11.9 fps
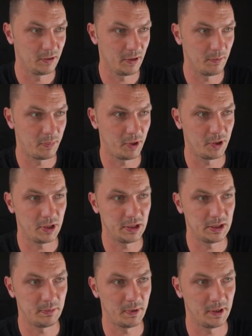The
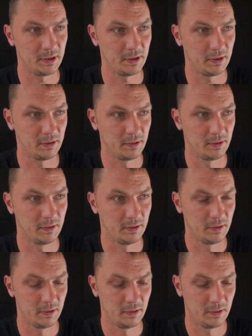participant
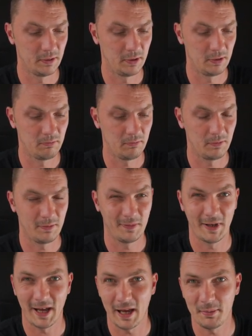
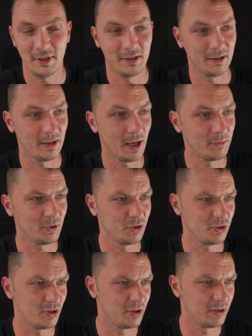happy? I'm not
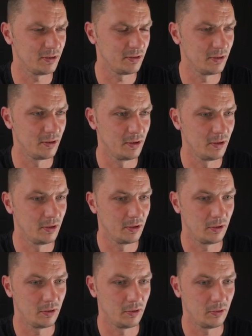sure
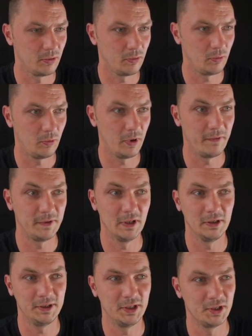with
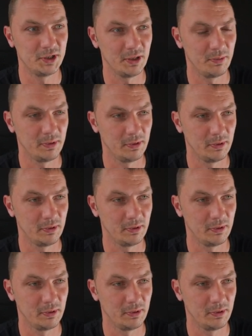the leadership.